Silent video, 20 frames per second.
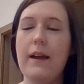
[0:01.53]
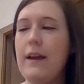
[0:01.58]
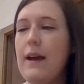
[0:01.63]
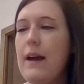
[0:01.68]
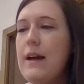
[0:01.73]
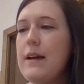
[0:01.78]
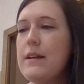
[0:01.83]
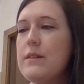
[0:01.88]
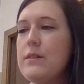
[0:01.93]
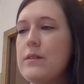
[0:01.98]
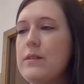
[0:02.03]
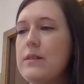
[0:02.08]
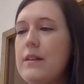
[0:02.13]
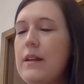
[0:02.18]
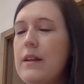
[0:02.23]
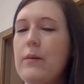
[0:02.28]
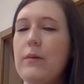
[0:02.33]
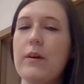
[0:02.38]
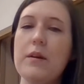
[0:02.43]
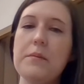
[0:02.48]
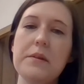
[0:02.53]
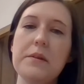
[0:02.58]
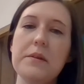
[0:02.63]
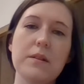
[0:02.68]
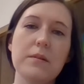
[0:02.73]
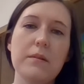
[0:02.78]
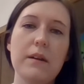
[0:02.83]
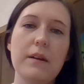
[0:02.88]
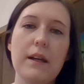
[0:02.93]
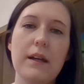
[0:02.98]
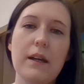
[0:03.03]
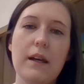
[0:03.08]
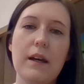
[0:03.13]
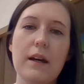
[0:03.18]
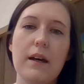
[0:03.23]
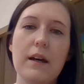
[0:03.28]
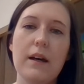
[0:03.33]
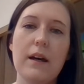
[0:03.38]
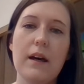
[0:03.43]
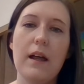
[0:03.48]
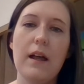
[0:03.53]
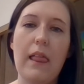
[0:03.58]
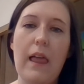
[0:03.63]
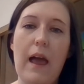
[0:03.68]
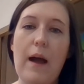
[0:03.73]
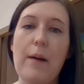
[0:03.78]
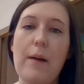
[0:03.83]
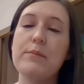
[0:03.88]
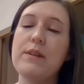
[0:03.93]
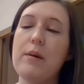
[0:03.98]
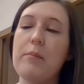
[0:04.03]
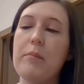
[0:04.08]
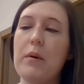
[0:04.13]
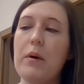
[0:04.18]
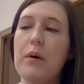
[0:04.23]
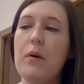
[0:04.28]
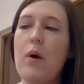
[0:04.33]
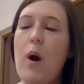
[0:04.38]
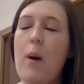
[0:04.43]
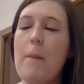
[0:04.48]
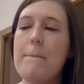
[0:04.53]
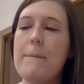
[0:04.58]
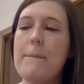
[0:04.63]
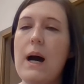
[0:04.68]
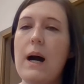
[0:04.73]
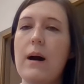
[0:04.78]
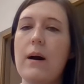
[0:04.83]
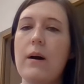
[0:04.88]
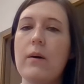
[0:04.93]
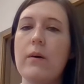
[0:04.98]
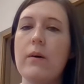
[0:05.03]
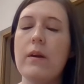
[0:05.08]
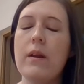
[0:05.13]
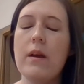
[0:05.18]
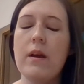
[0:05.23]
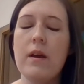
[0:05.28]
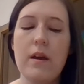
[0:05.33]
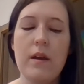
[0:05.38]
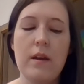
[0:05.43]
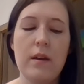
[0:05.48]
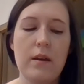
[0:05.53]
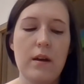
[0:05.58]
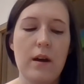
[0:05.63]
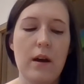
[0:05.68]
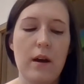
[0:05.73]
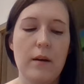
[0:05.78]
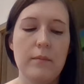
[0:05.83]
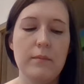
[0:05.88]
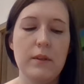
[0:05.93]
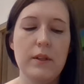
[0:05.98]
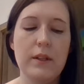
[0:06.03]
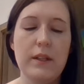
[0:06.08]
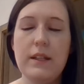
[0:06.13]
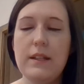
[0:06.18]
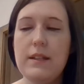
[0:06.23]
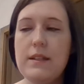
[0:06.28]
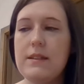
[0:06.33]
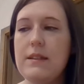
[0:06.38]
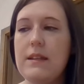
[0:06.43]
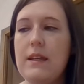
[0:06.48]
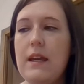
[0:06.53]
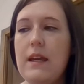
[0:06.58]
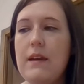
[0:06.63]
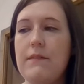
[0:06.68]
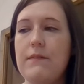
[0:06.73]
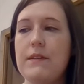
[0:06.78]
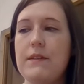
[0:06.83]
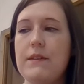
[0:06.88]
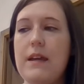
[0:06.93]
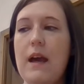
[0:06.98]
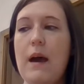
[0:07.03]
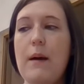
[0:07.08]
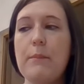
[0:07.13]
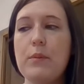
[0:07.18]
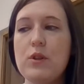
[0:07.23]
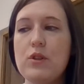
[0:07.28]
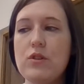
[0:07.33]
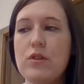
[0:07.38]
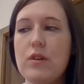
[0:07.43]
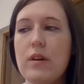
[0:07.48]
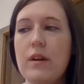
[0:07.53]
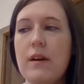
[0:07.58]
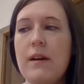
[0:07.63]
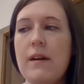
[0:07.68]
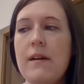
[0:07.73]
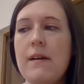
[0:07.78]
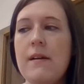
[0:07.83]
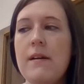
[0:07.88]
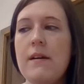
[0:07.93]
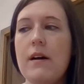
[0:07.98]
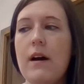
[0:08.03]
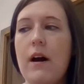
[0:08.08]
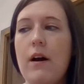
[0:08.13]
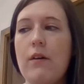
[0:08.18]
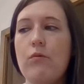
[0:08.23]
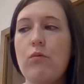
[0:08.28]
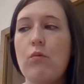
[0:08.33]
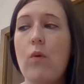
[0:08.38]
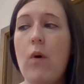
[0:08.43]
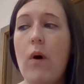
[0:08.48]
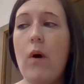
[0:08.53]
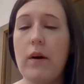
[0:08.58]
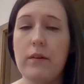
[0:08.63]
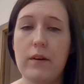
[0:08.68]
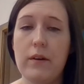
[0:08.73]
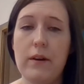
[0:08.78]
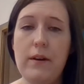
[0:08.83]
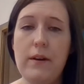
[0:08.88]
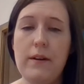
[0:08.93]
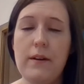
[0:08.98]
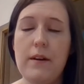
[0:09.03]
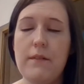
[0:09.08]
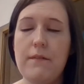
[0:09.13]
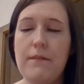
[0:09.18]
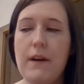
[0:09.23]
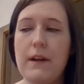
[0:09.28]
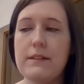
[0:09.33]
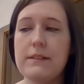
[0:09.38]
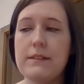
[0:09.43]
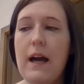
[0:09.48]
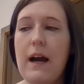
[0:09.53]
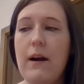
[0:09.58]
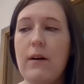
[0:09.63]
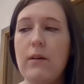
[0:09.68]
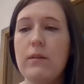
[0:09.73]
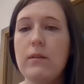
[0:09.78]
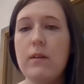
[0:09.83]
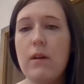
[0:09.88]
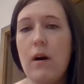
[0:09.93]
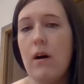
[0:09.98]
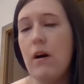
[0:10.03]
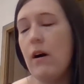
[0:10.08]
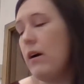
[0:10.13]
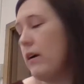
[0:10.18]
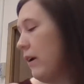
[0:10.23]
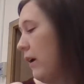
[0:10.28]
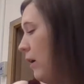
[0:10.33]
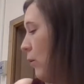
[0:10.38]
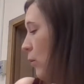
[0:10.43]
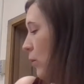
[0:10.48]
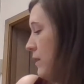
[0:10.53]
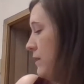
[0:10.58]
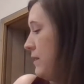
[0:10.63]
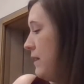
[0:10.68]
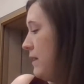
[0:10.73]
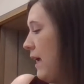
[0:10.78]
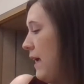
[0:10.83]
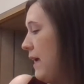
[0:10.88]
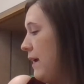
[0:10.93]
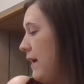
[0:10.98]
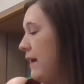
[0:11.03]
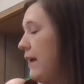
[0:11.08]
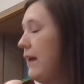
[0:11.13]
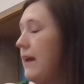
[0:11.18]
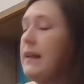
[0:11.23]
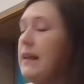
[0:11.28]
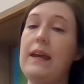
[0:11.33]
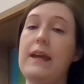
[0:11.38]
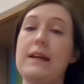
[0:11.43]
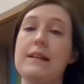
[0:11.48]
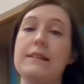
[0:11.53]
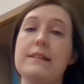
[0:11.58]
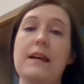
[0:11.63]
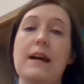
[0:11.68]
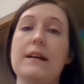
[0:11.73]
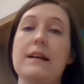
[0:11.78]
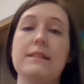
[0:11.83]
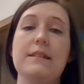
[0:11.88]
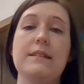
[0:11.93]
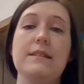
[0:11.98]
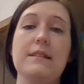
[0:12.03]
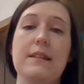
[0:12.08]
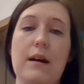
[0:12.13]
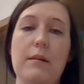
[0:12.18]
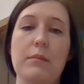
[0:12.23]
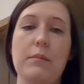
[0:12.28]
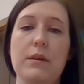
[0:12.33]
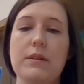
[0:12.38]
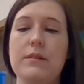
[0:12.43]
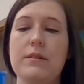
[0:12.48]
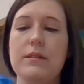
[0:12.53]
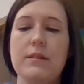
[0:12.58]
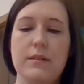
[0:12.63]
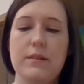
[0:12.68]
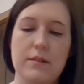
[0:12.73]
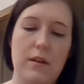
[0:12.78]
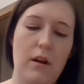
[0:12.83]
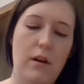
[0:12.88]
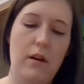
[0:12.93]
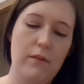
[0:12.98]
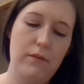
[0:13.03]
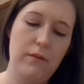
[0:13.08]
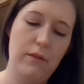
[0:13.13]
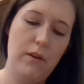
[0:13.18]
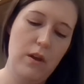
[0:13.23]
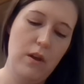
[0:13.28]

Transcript: Hi guys, so today we're going to be doing a lab demo about looking to see if the temperature of water affects how long it will take an antacid tablet to dissolve.